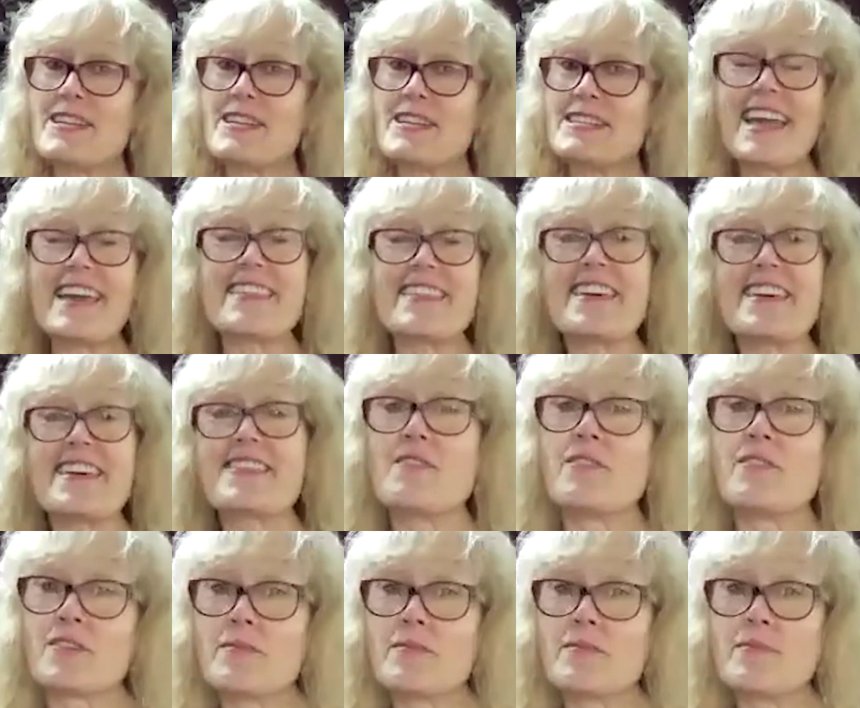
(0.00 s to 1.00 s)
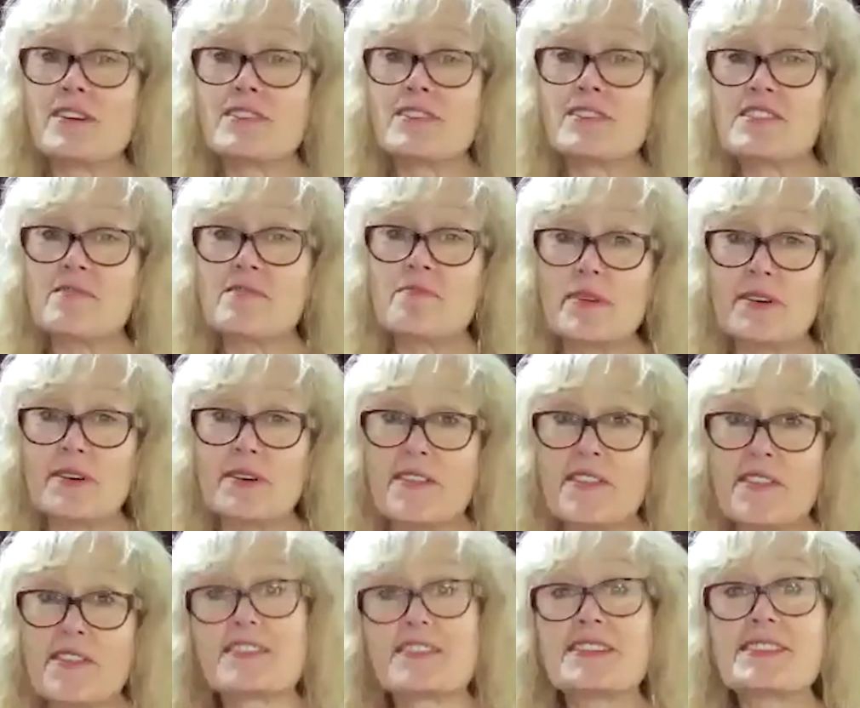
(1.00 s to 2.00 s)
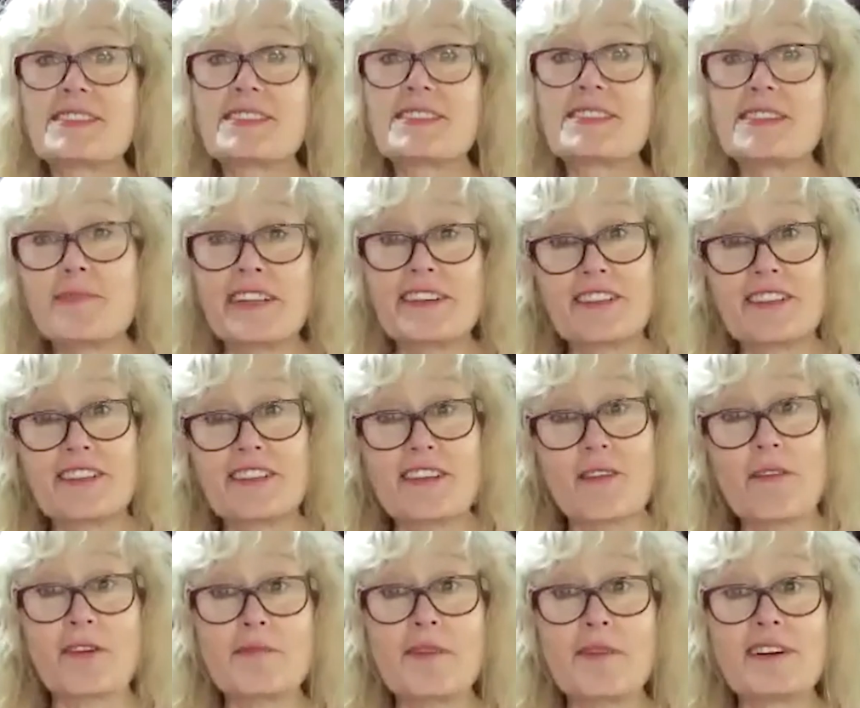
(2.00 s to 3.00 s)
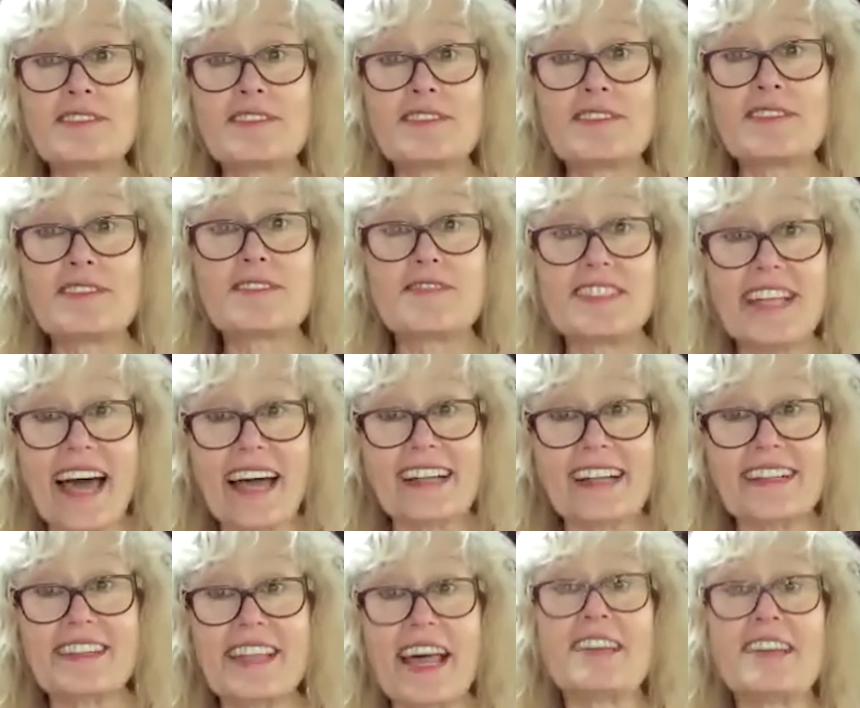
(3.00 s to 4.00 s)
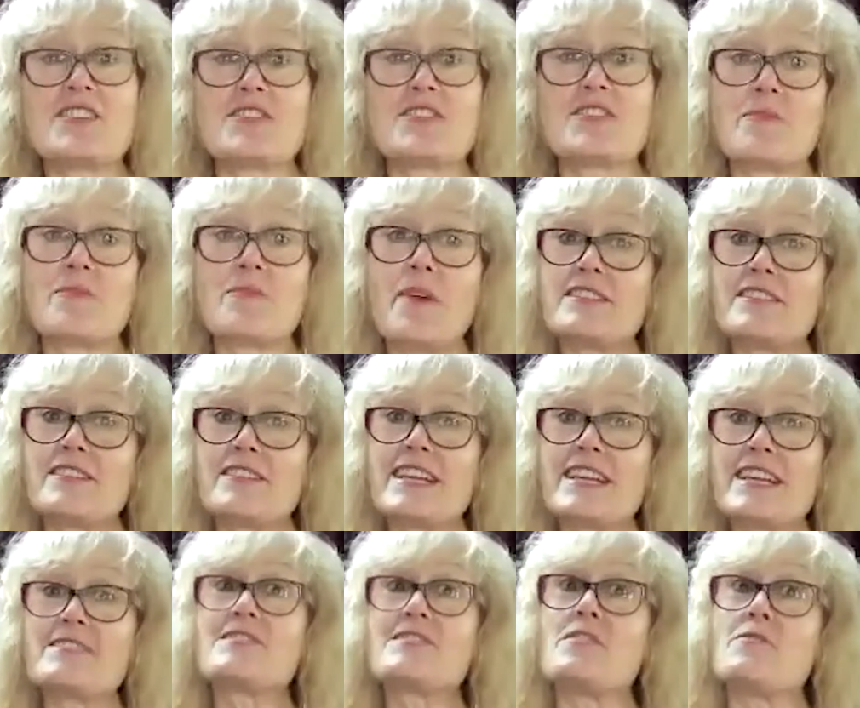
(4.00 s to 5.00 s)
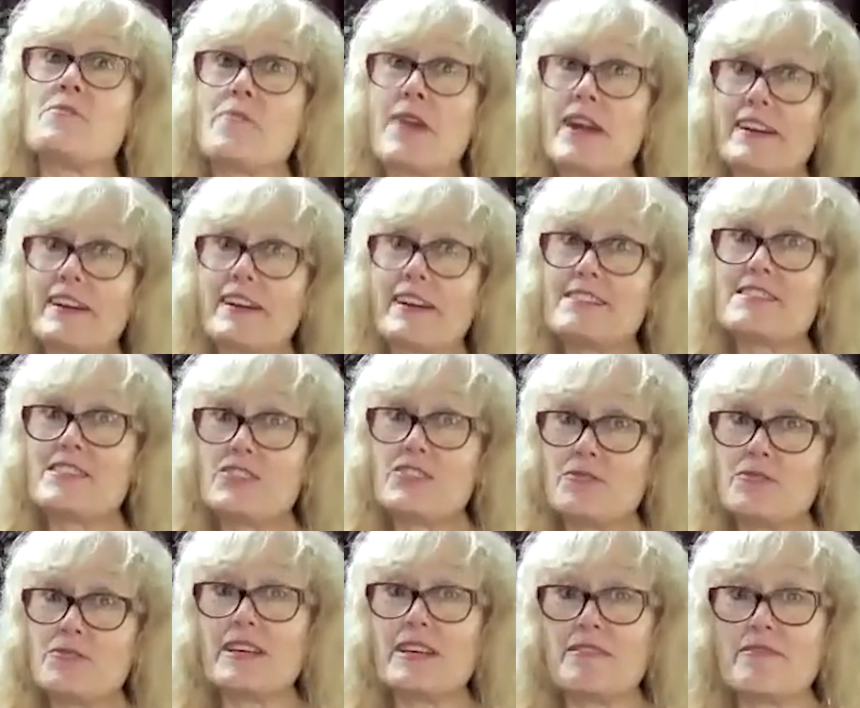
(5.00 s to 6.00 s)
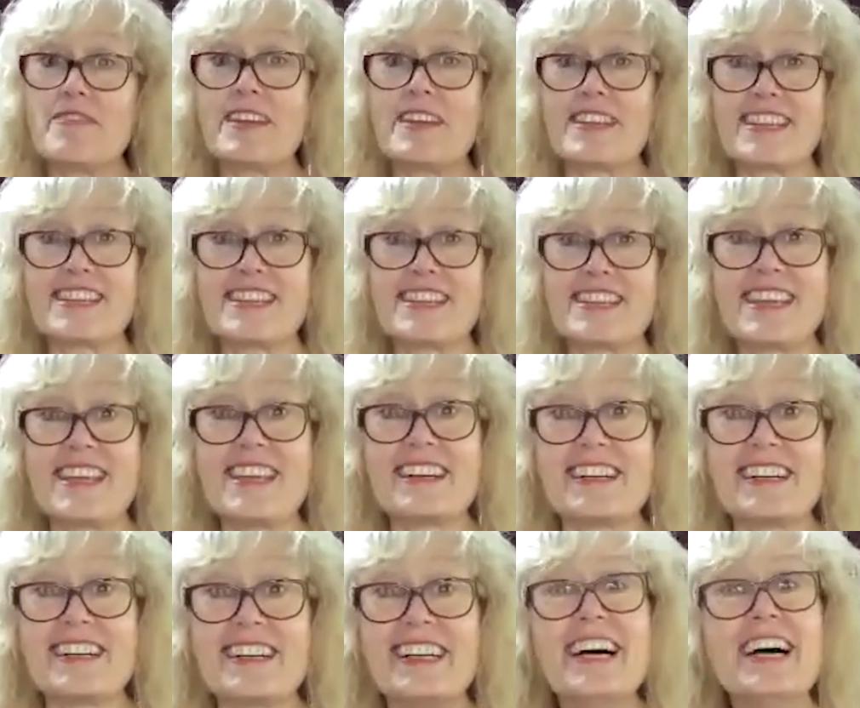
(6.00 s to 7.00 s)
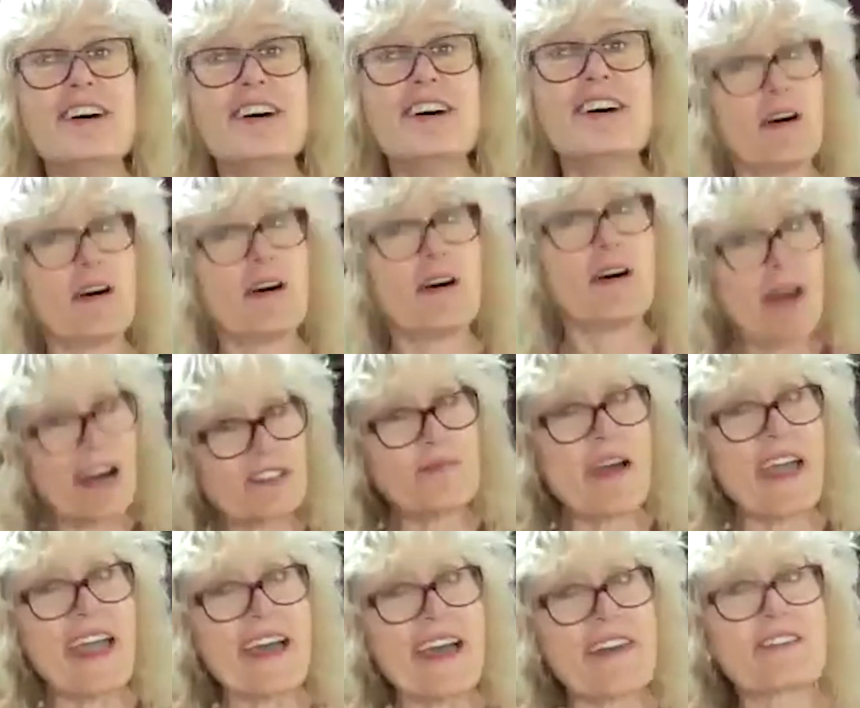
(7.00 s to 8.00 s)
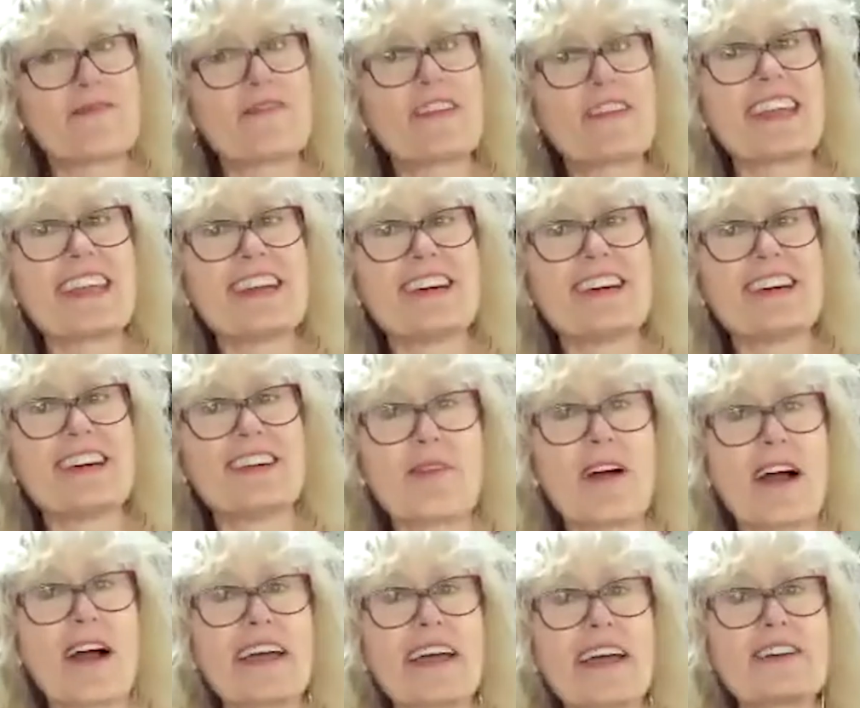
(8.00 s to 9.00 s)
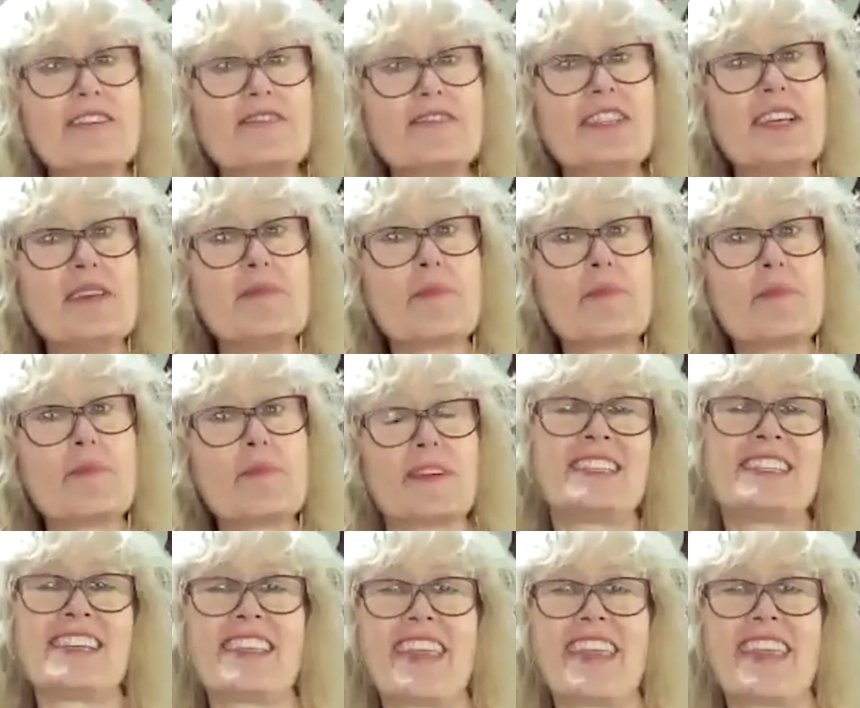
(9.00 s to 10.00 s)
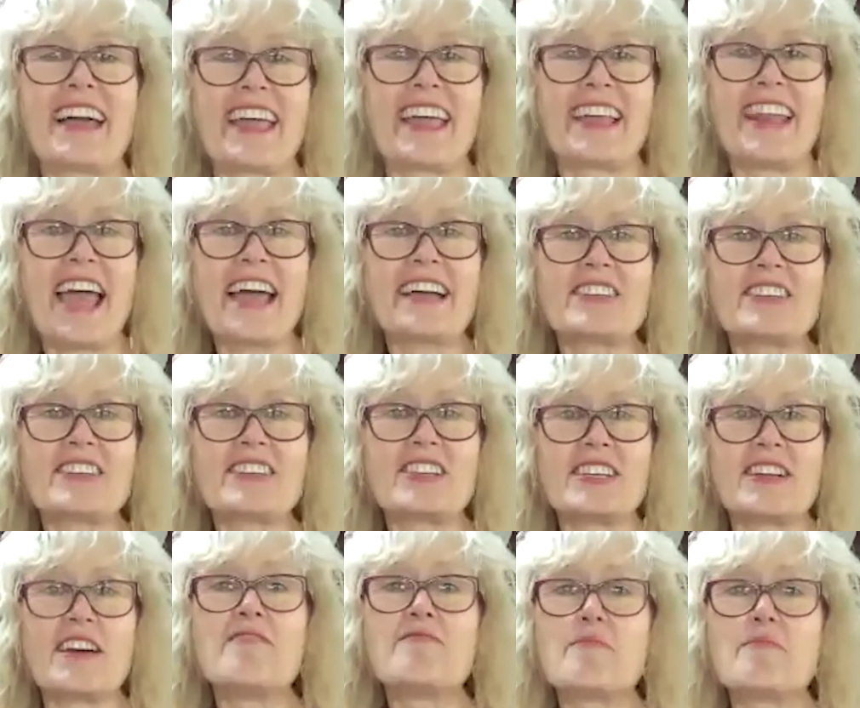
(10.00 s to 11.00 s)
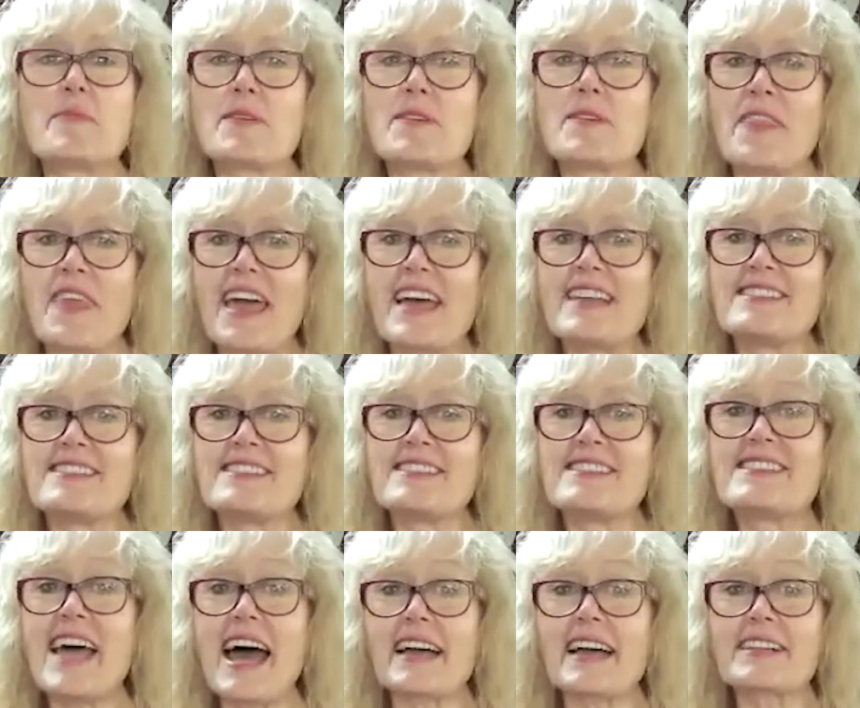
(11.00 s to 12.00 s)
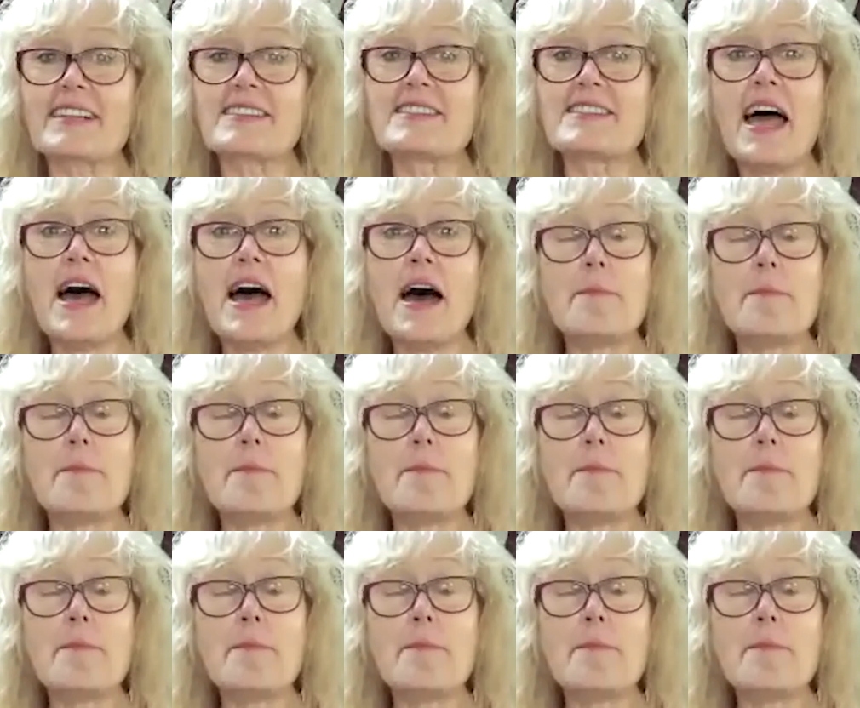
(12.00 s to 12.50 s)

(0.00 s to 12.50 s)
me say that the hormones of birth are similar to the hormones of sex, and you're wondering, so where does a doula fit in here? Well, watch my other videos where I go deeper into that connection of birth and sex.